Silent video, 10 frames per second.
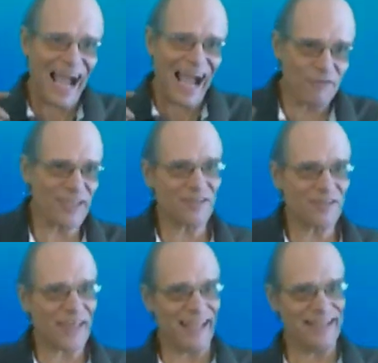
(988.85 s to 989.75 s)
I
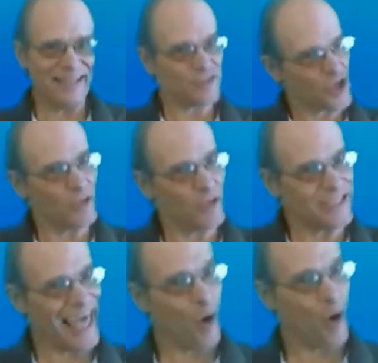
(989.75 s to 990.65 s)
feel that it's going
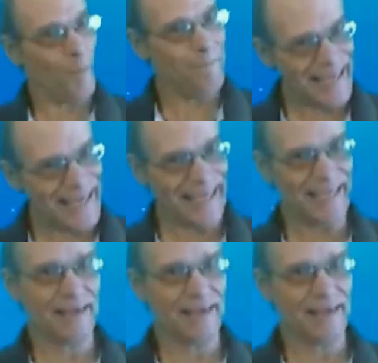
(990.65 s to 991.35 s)
to help me